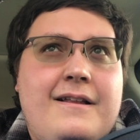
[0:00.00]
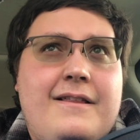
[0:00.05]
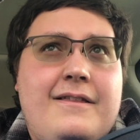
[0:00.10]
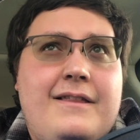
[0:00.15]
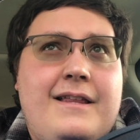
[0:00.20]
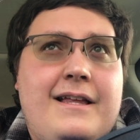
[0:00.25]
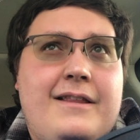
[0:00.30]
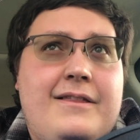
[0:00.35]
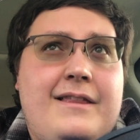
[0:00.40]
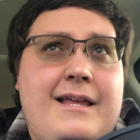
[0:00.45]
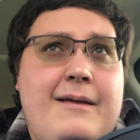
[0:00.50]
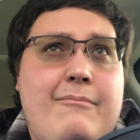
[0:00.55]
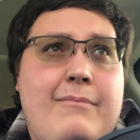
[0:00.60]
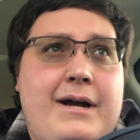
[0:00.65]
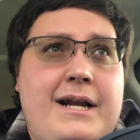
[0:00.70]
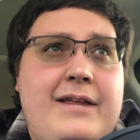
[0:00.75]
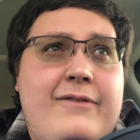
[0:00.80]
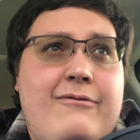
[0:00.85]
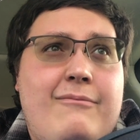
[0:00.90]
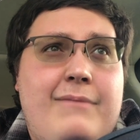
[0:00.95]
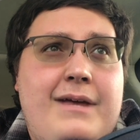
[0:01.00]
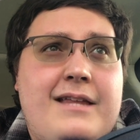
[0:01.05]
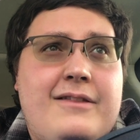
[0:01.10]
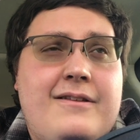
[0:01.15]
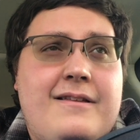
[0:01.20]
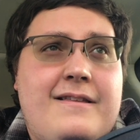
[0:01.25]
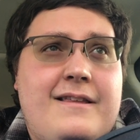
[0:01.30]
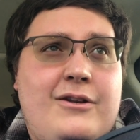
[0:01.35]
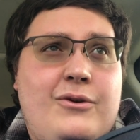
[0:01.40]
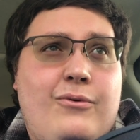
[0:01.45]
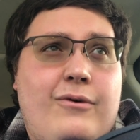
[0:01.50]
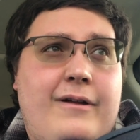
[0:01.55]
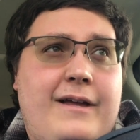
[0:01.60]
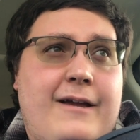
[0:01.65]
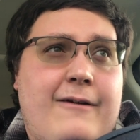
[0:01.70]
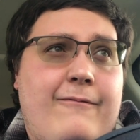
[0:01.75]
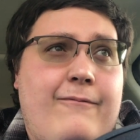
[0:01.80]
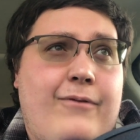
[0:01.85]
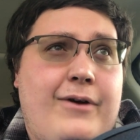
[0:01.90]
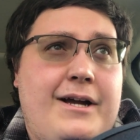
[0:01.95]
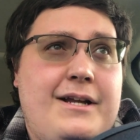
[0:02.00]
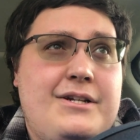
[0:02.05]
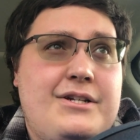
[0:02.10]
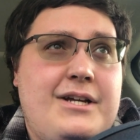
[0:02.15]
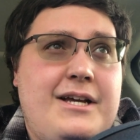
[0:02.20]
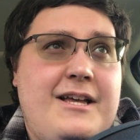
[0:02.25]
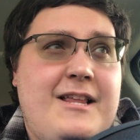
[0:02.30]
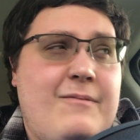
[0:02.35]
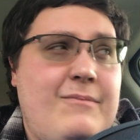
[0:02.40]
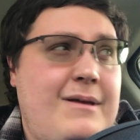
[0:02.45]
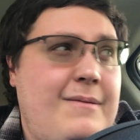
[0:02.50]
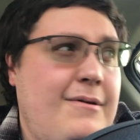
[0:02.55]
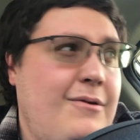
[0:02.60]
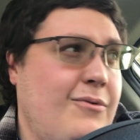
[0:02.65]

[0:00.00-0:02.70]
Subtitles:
that they might even make this into like a franchise maybe,